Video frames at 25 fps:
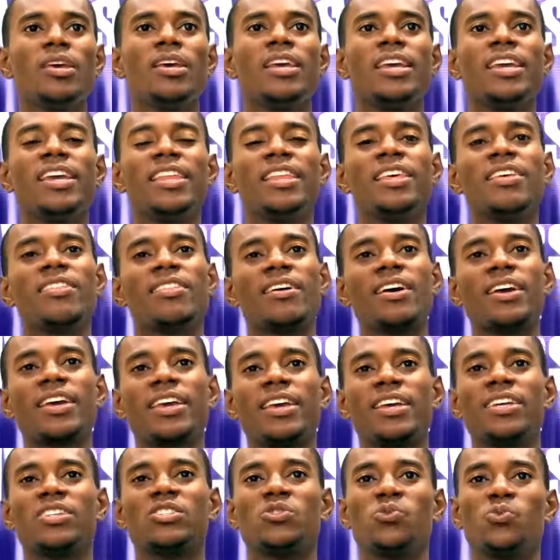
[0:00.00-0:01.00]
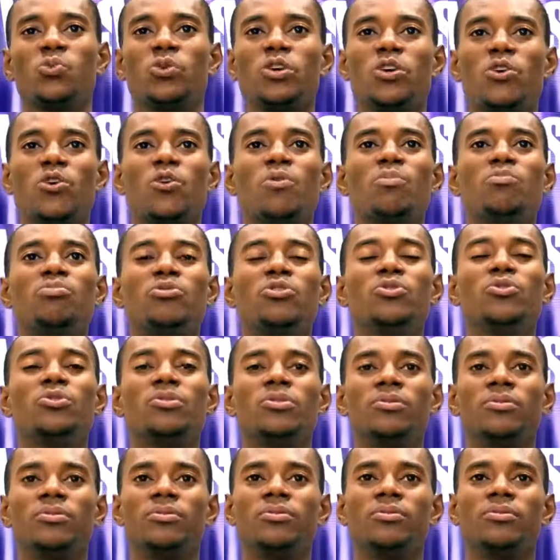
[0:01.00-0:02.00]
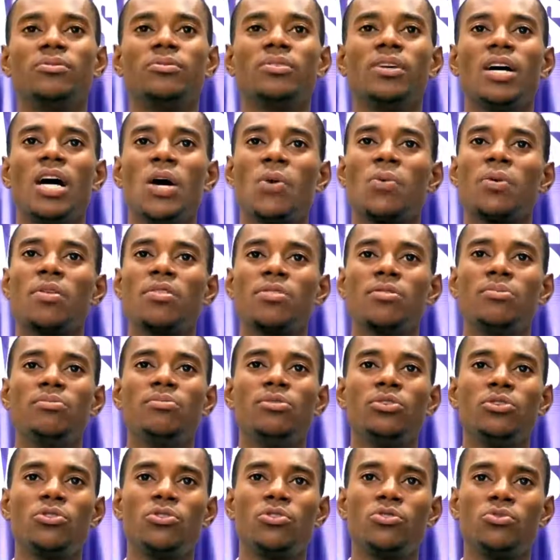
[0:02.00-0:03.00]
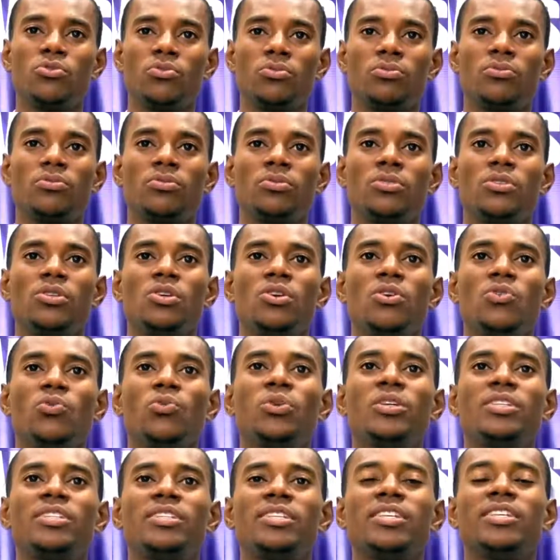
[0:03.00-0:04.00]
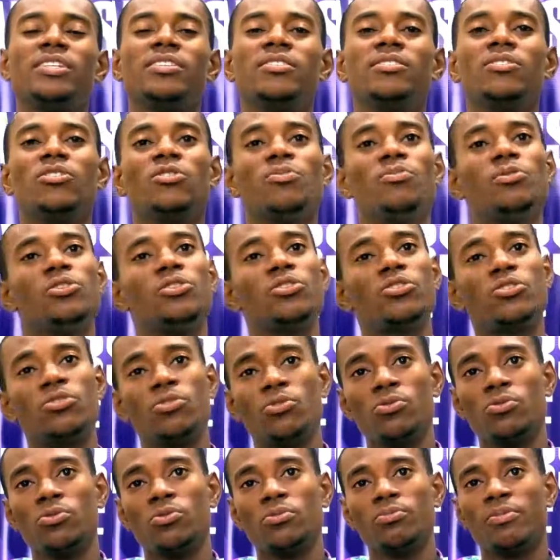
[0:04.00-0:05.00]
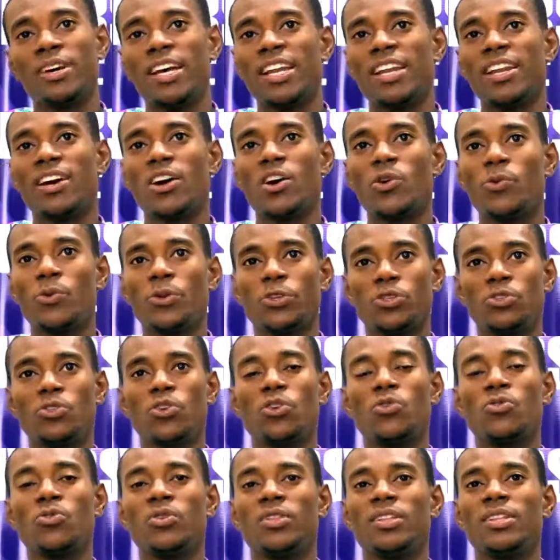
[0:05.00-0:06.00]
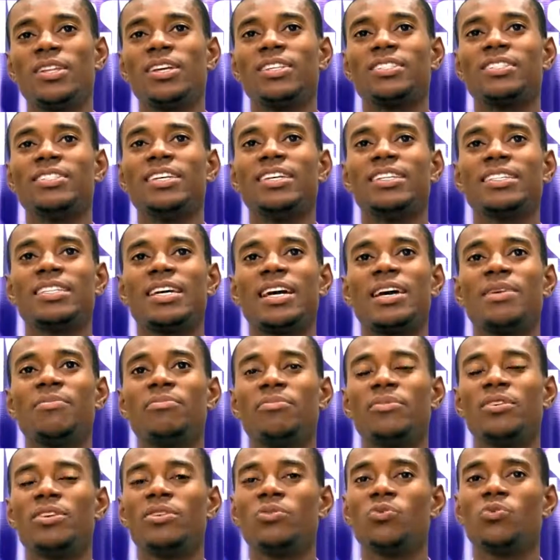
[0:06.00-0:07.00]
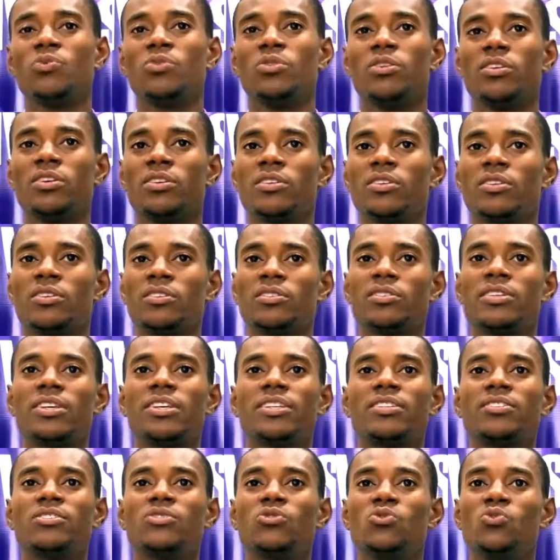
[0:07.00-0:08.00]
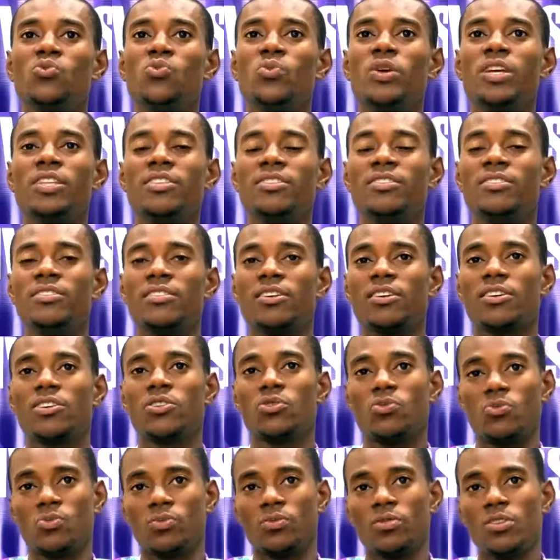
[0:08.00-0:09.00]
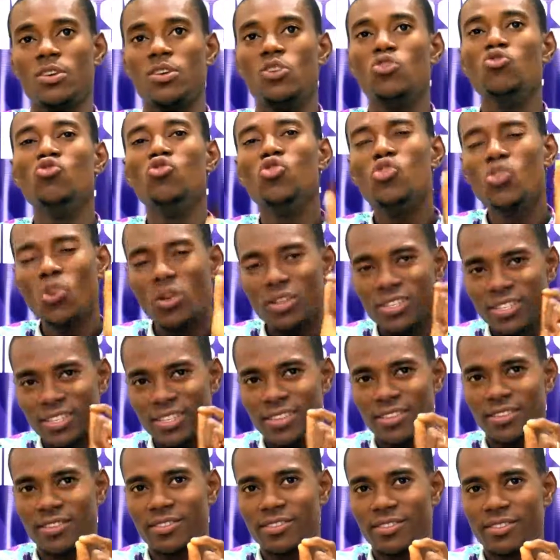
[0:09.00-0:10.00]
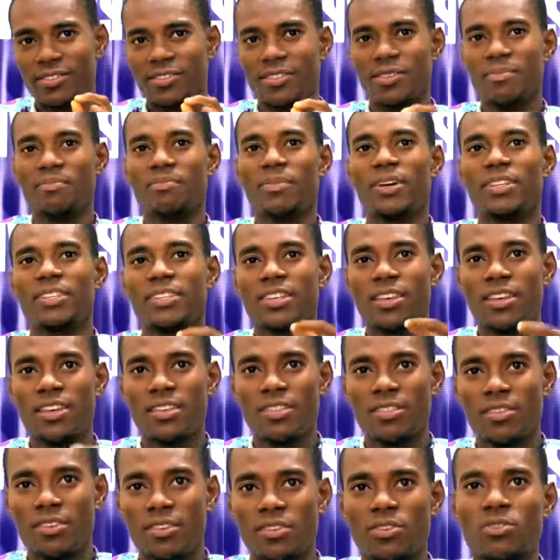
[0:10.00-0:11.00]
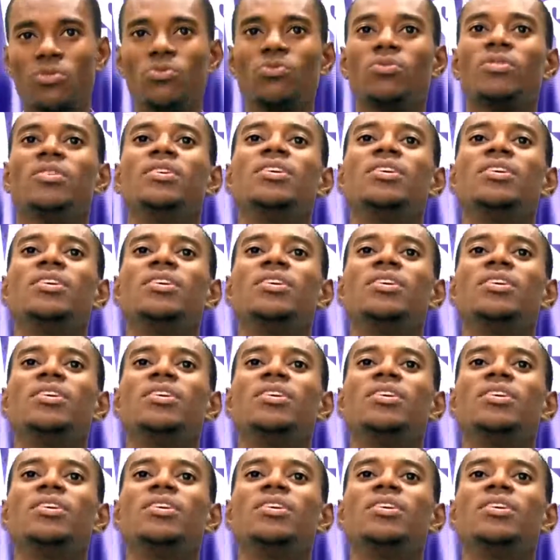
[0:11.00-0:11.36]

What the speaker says: in either case, we compute our WQ, which is WQ. By now, we should all know that that's the time it takes to wait in the queue. Not in the system, but in the queue.